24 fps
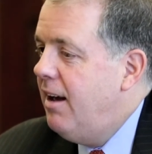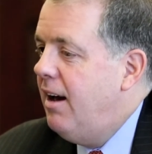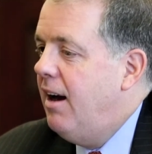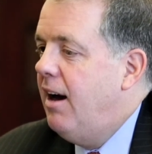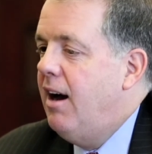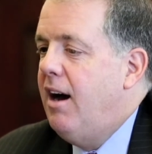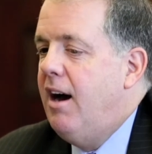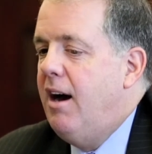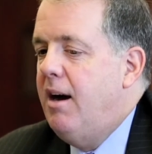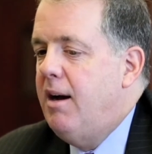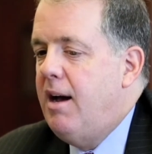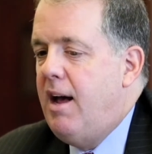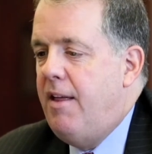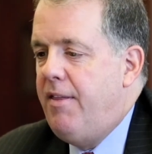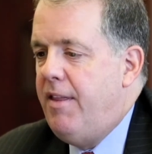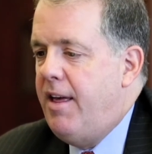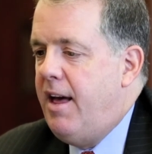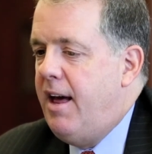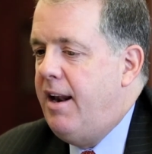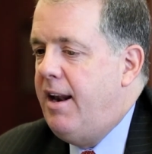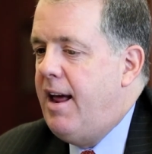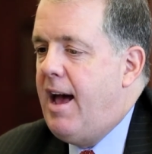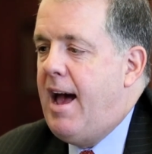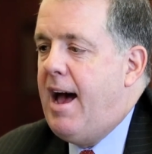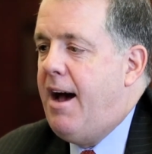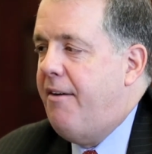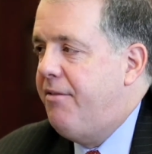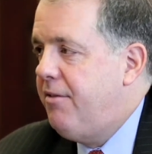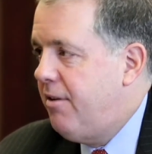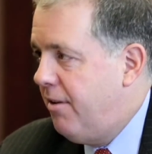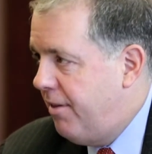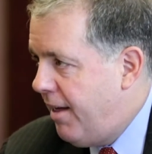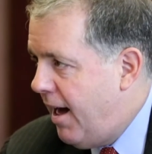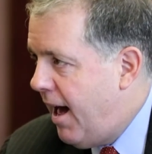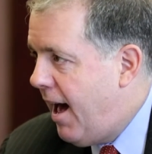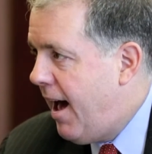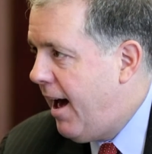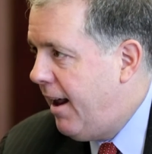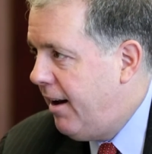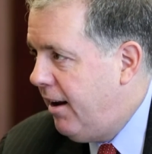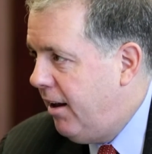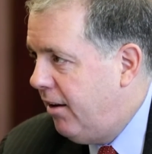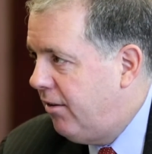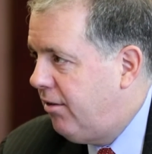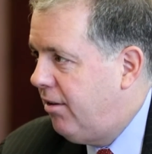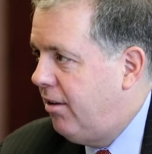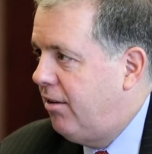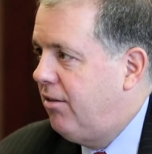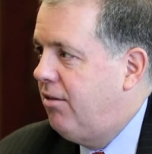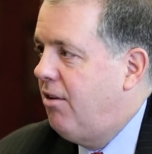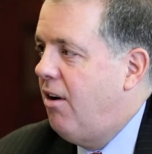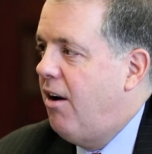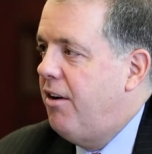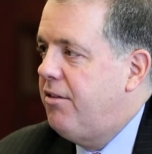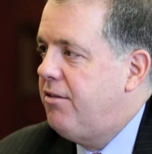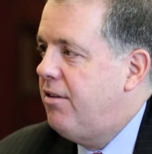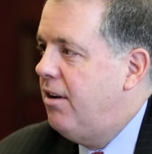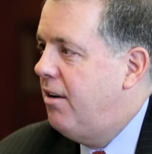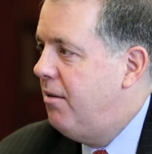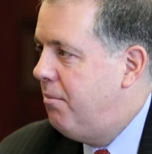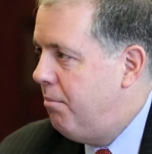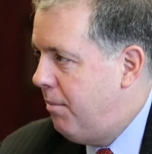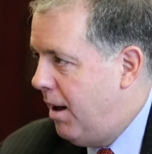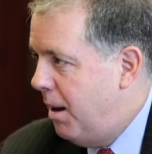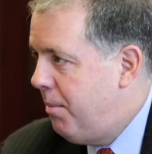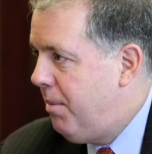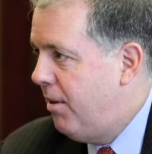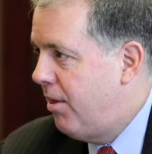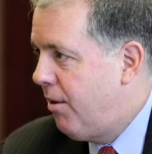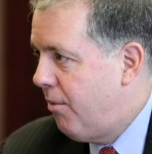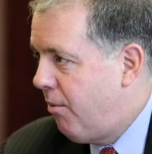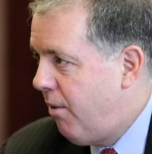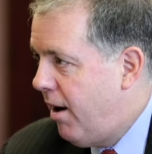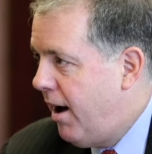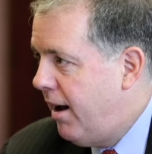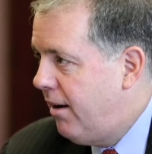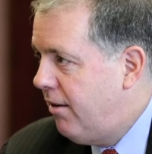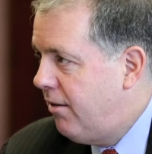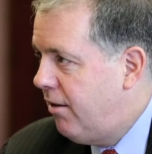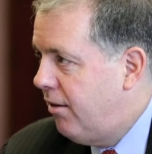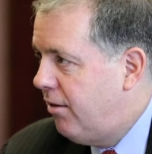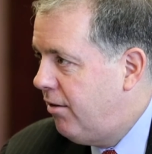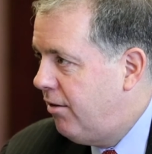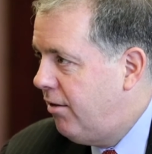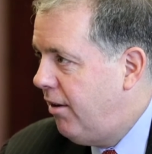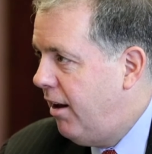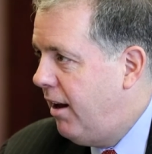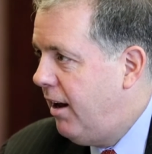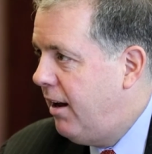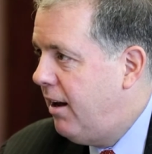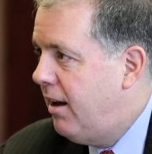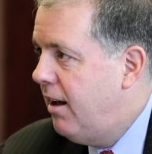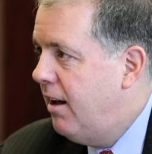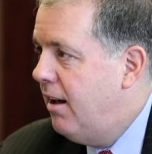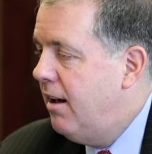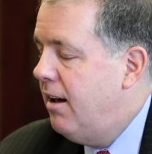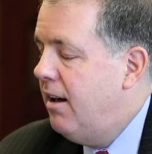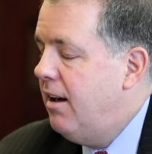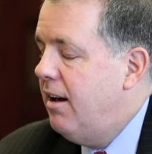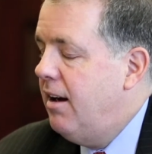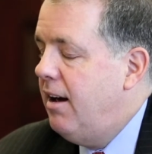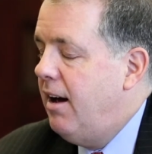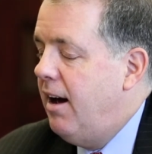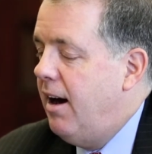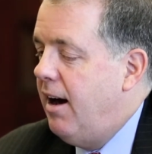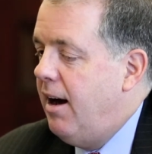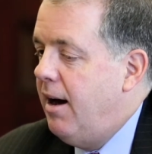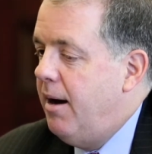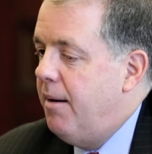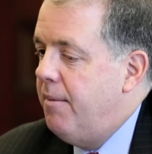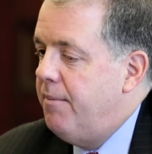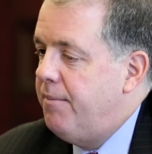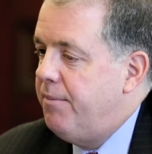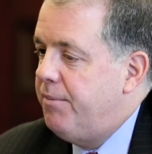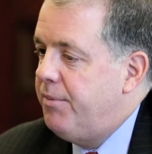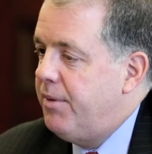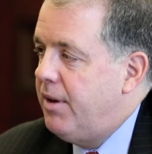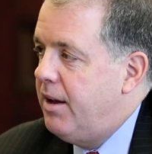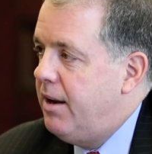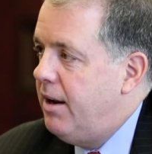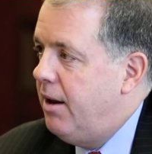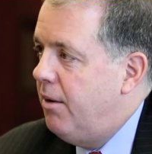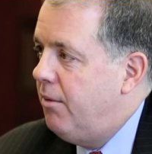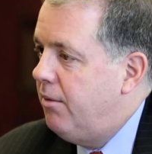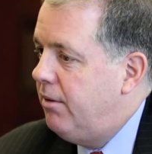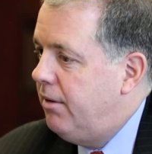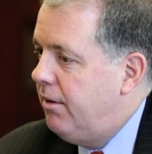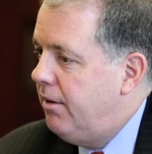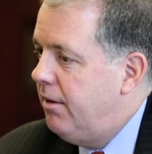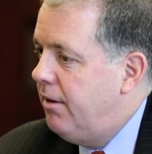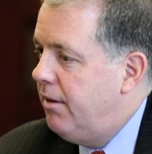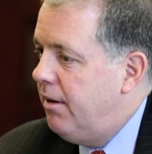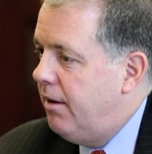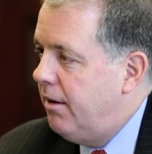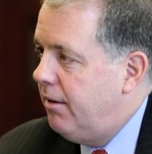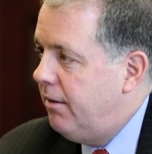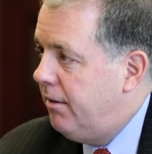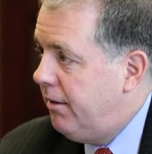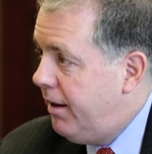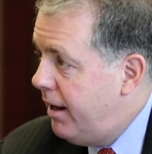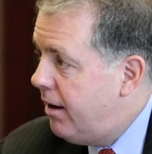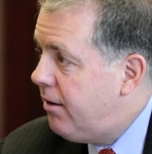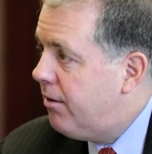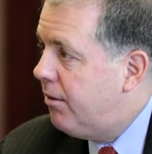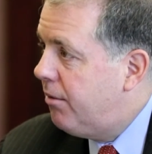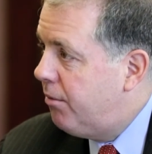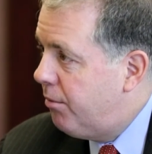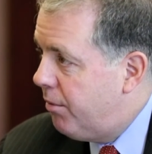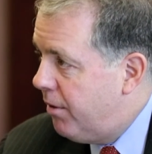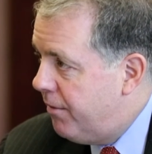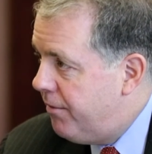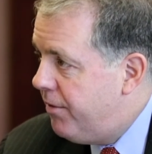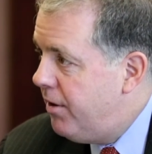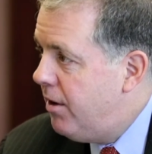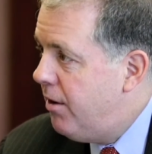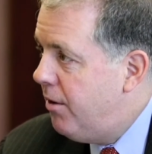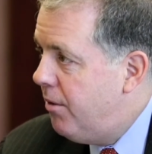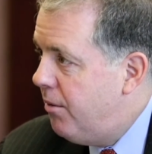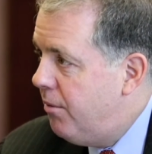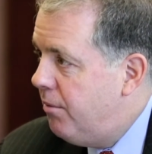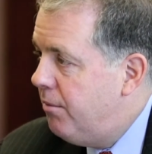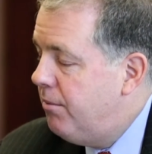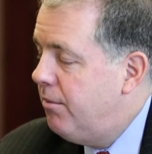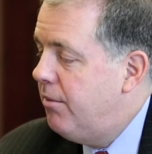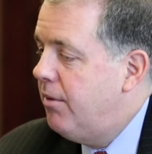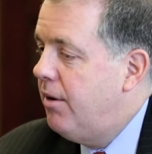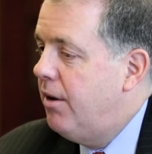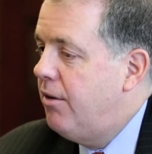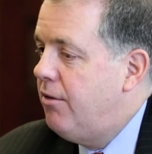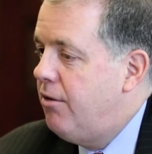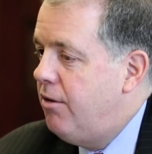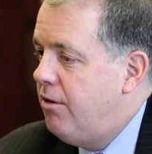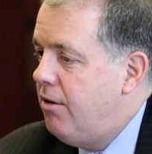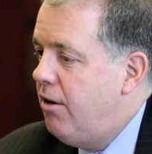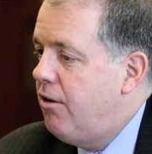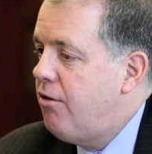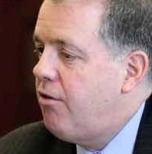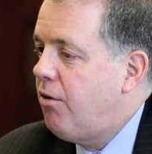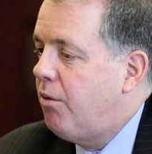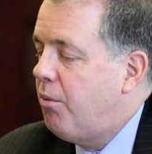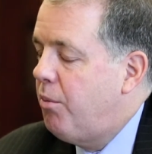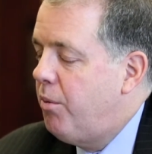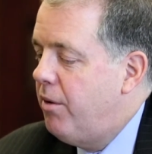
and then after that is exhausted, maybe the right to seek legal review, judicial